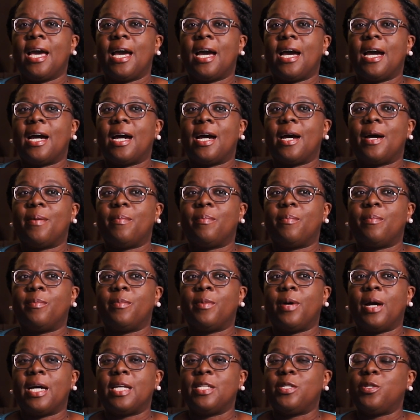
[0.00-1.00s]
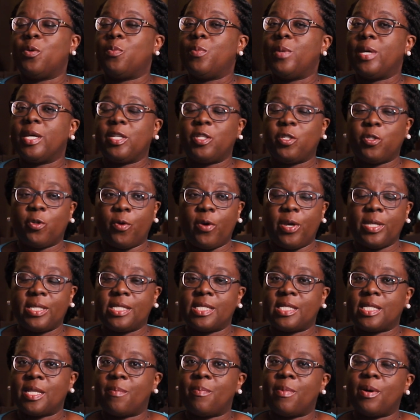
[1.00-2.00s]
as you make
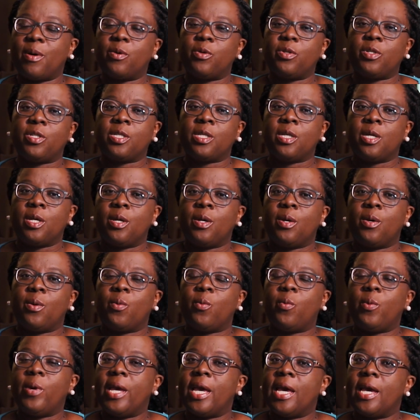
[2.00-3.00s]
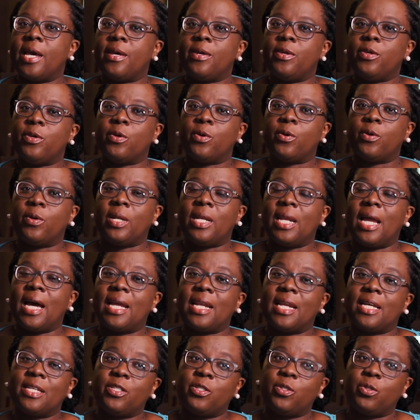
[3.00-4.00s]
choices about where your
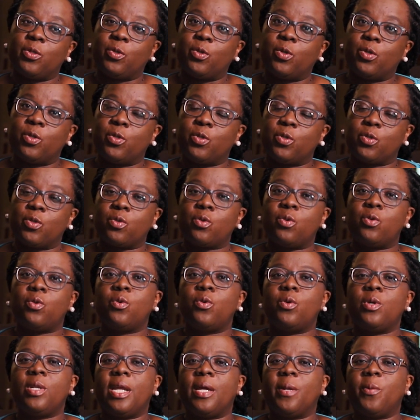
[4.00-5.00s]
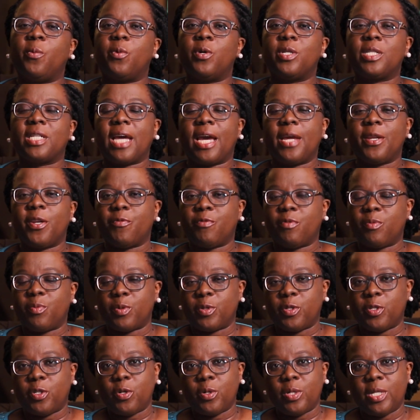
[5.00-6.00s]
learners should go to school and what kind of
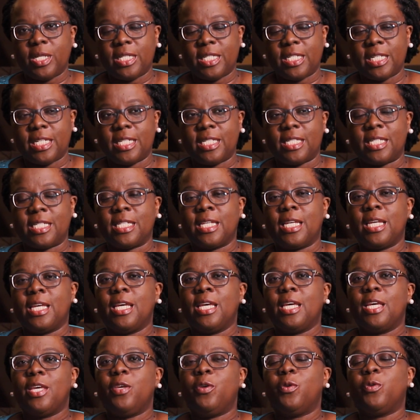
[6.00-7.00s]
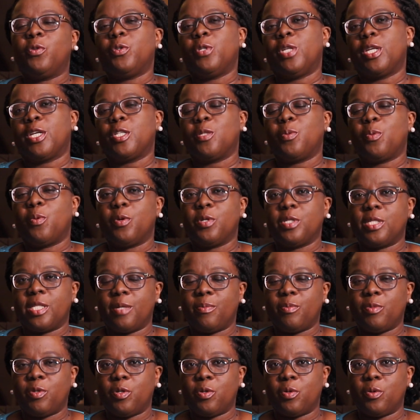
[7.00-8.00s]
opportunities you should expose
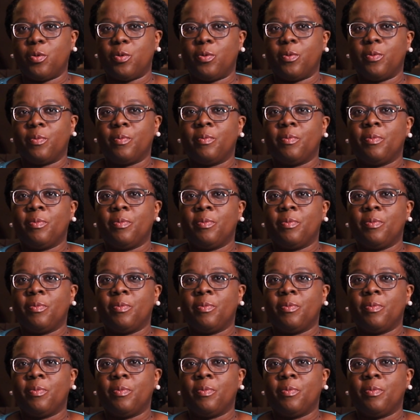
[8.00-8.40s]
them to.